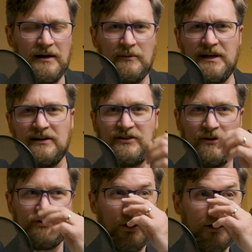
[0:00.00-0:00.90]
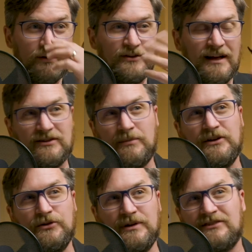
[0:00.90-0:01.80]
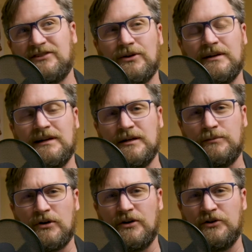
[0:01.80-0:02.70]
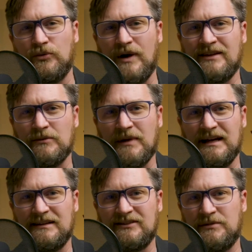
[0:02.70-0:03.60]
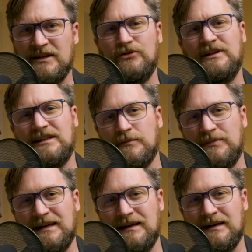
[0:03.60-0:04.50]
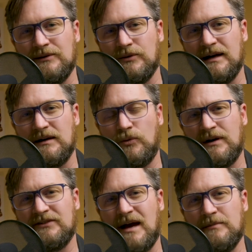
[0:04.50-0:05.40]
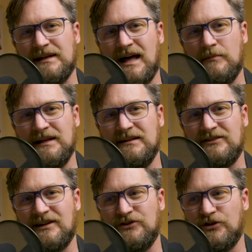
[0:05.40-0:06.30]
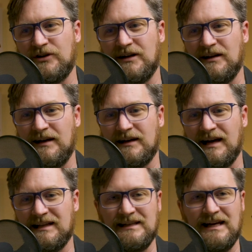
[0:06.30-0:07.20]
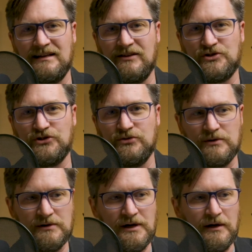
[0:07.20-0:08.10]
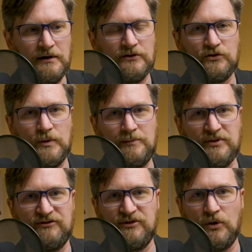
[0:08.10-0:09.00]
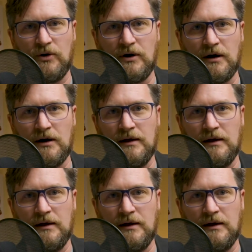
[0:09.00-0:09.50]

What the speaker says: being a self-starter is not something you necessarily need to put on your resume. It's something you need to be, right? And what does that mean? That means that you're going to, at the end of the shoot, sweep the floor